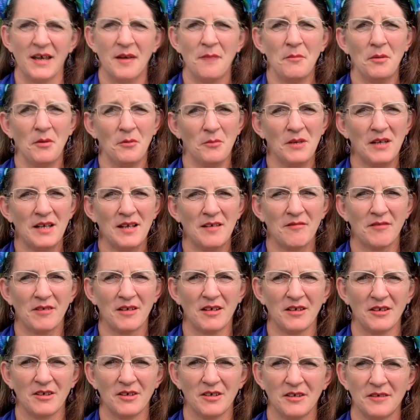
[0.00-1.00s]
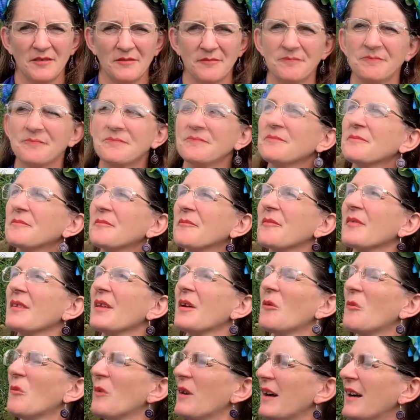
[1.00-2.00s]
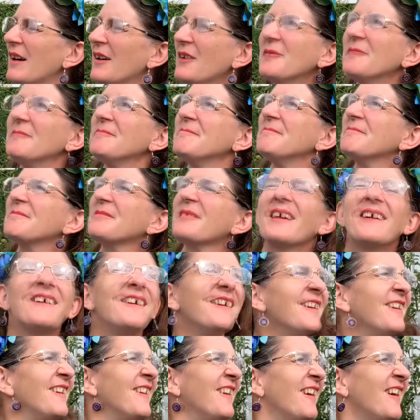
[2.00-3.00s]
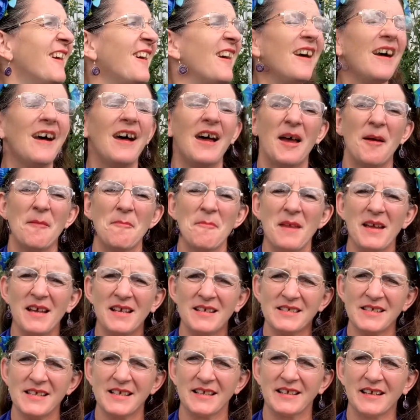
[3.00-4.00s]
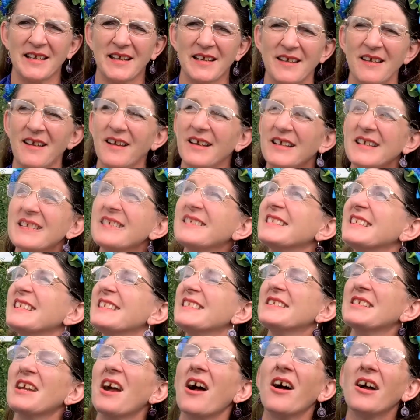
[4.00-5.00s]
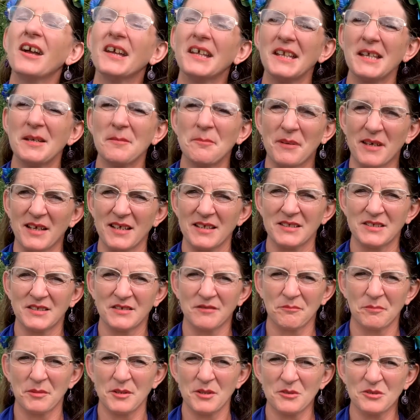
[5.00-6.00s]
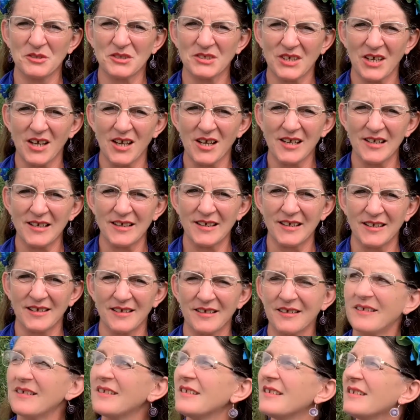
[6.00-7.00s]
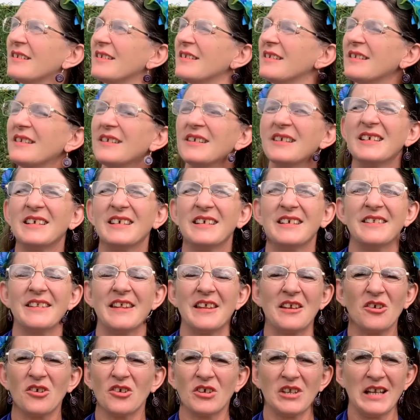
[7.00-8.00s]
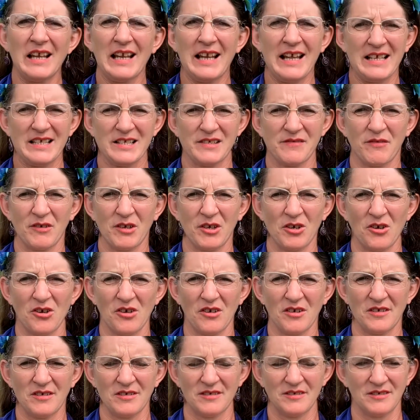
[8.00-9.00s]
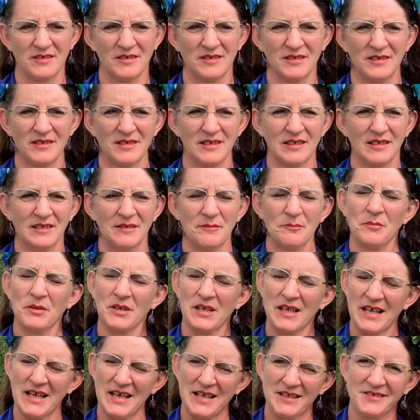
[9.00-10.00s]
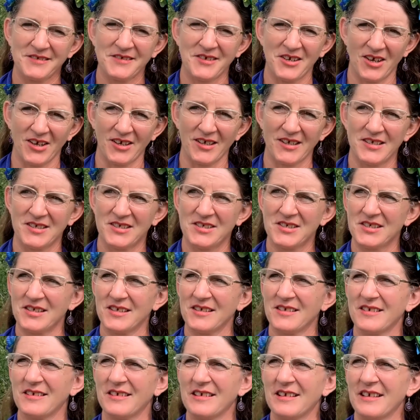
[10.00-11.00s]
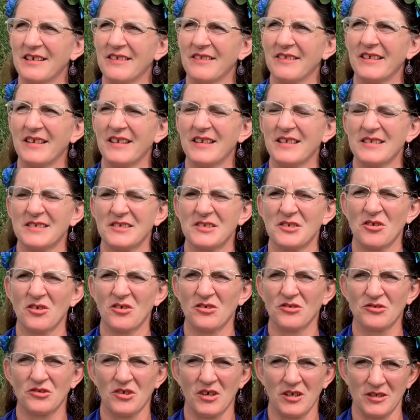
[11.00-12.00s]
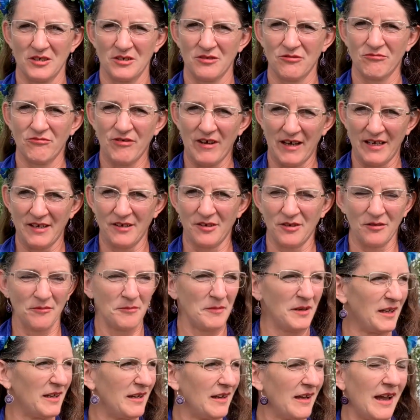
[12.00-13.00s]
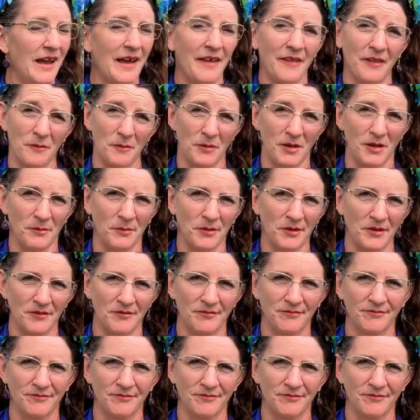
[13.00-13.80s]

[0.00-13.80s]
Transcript: But we live and learn. Well, amazingly, I can see tiny bits of blue sky. They're not going to last for long, but it is nice that it's not trying to rain on me at the moment.